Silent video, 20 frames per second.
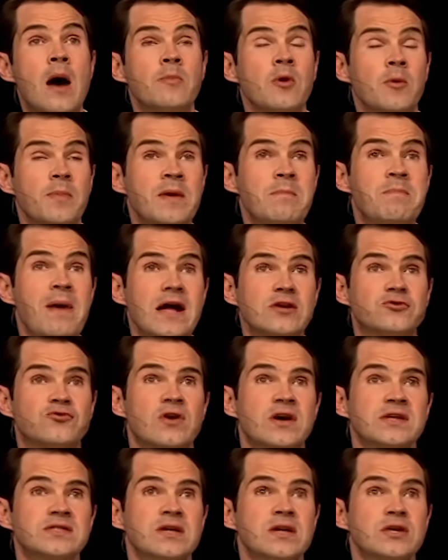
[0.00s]
Not being
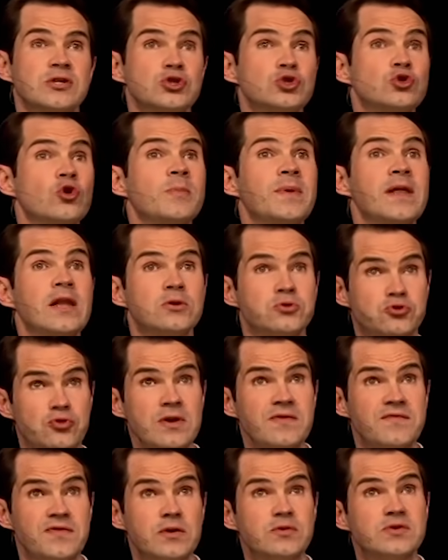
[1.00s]
patronising, I just thought it'd be a little
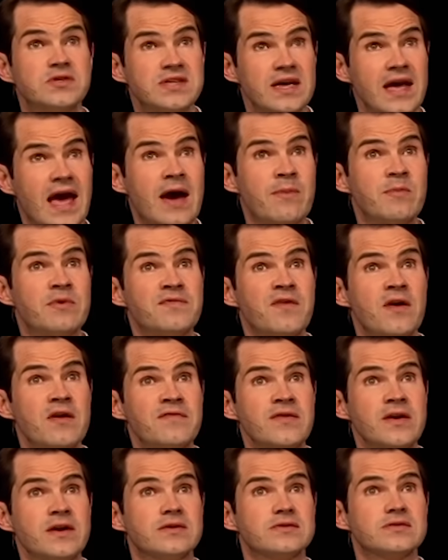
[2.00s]
treat for you to see a hand with 5
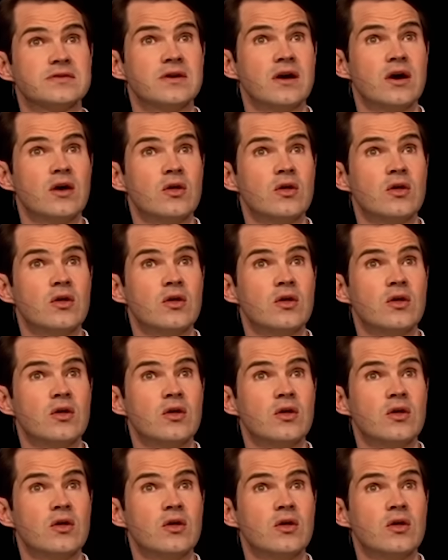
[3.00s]
fingers.